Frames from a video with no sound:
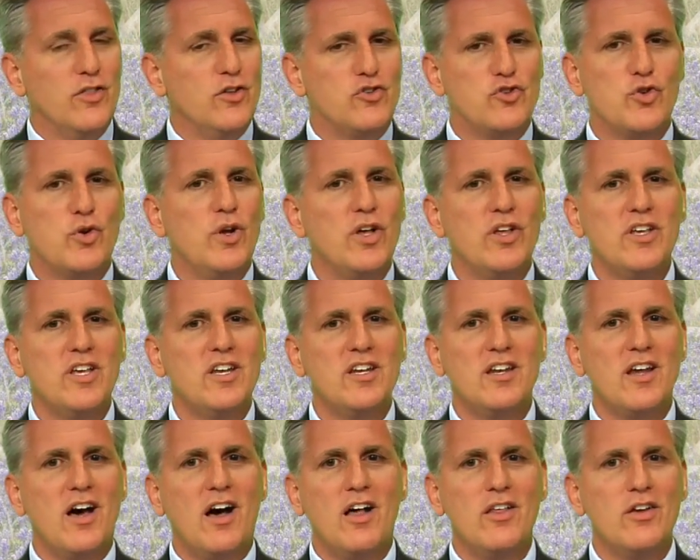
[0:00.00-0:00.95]
the
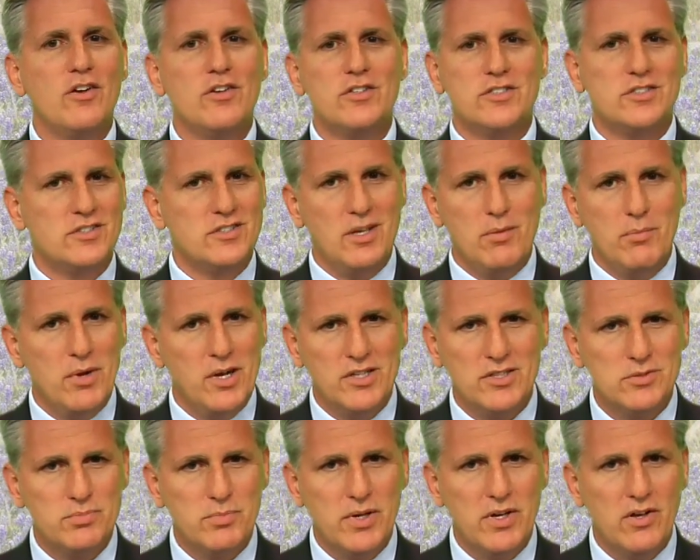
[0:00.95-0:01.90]
trillion dollar
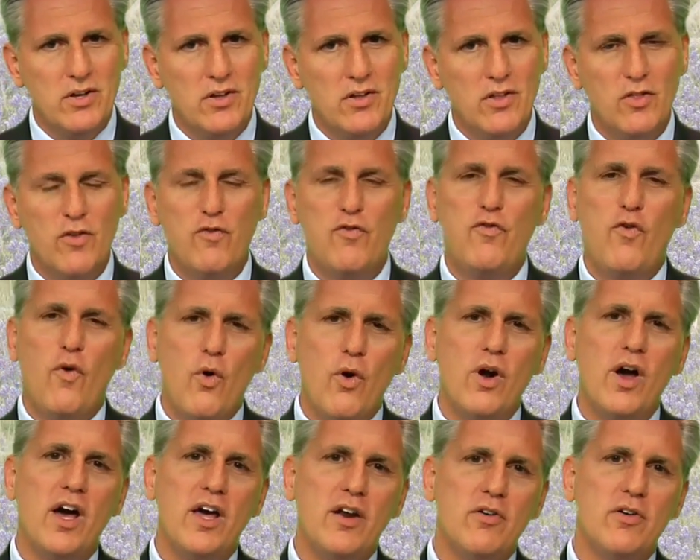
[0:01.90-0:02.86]
stimulus bill, the
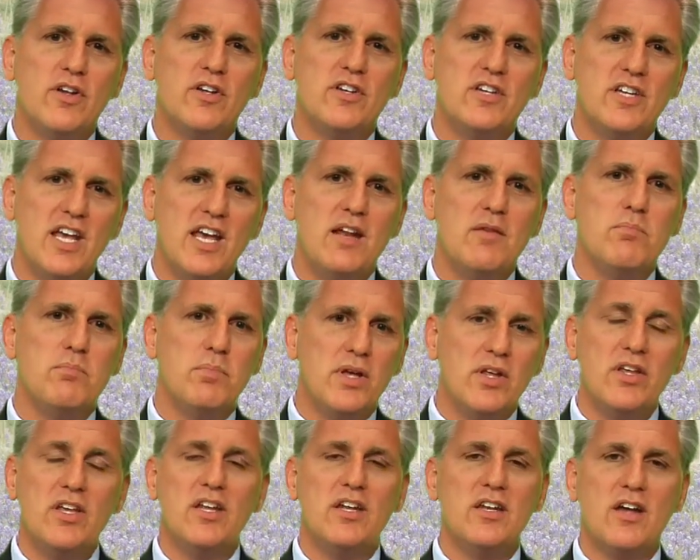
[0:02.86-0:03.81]
$410
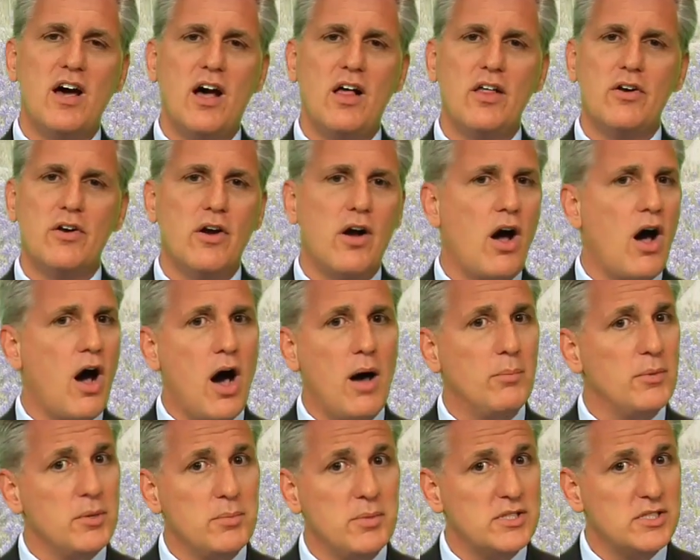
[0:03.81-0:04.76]
billion
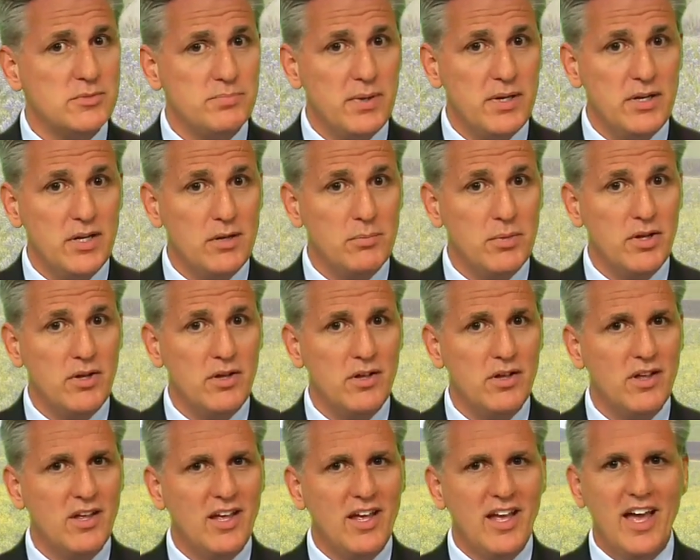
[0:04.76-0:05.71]
omnibus spending
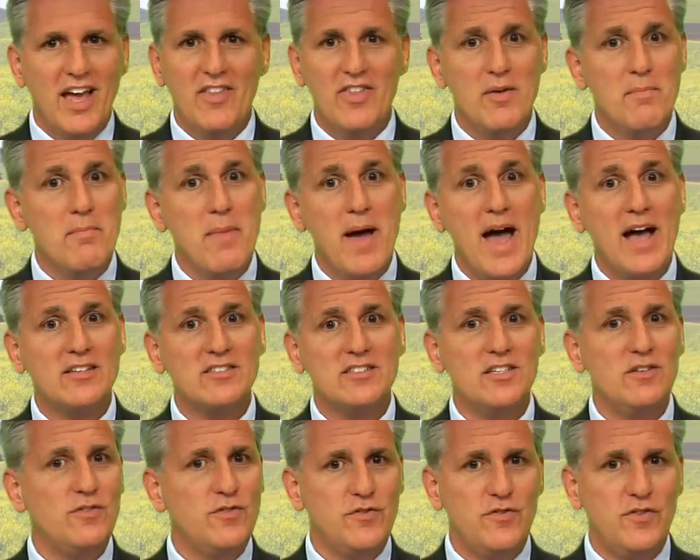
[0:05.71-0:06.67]
bill, and the
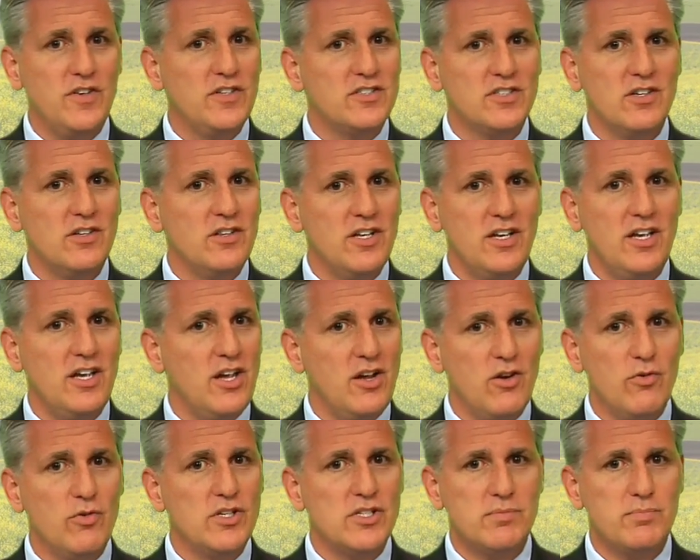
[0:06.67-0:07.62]
massive fiscally
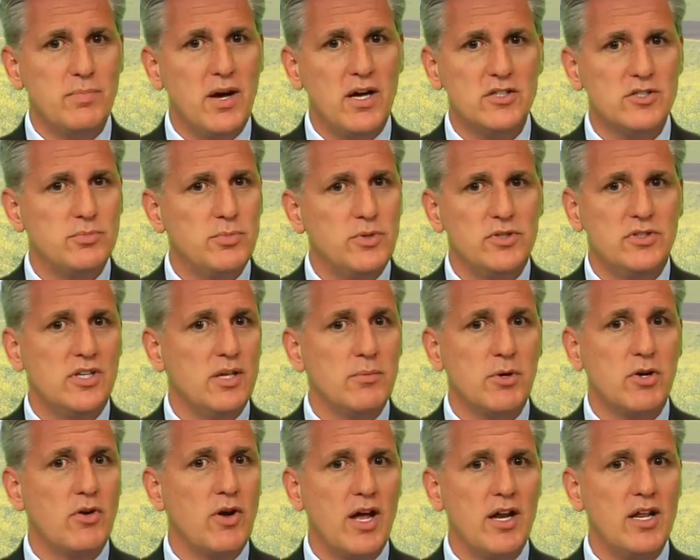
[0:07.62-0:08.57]
irresponsible
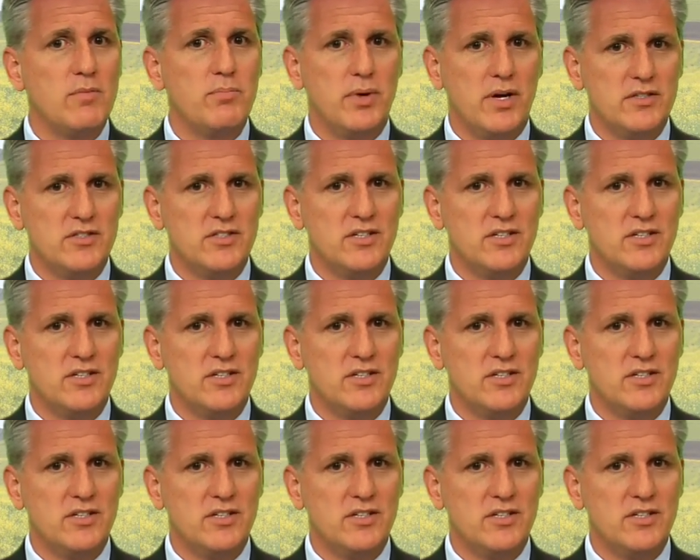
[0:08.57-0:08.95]
Democratic